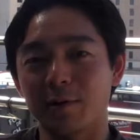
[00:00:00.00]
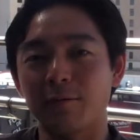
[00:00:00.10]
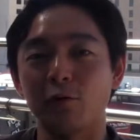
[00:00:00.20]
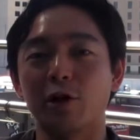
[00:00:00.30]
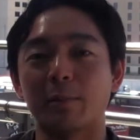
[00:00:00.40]

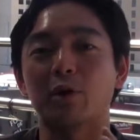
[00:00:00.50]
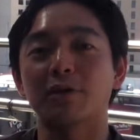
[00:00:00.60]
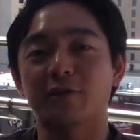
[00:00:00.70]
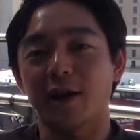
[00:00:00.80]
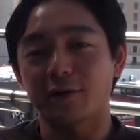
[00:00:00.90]
If you look at
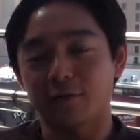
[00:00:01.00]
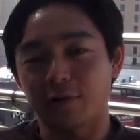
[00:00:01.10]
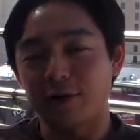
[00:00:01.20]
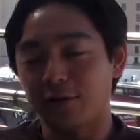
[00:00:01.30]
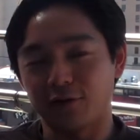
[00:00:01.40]
broad stats,
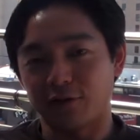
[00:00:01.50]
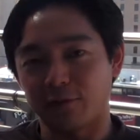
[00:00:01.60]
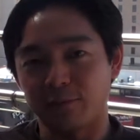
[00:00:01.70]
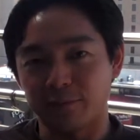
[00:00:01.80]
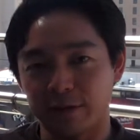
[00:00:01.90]
and this is
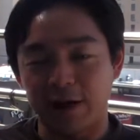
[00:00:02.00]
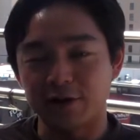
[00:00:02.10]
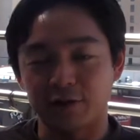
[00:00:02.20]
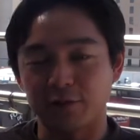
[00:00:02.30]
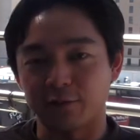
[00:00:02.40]
I
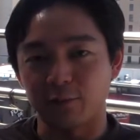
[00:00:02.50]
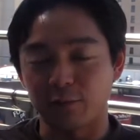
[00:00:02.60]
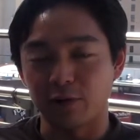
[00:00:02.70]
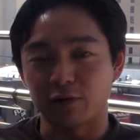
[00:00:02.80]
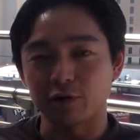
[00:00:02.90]
just know this from
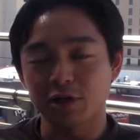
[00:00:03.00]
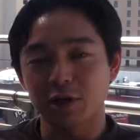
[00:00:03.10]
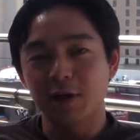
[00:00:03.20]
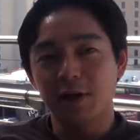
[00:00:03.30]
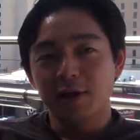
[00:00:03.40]
research.
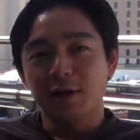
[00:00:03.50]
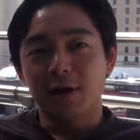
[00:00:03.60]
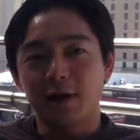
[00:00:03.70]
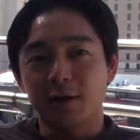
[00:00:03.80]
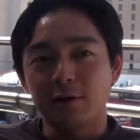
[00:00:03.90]

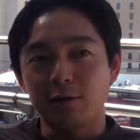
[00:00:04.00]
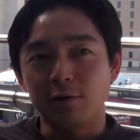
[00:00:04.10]
Okay.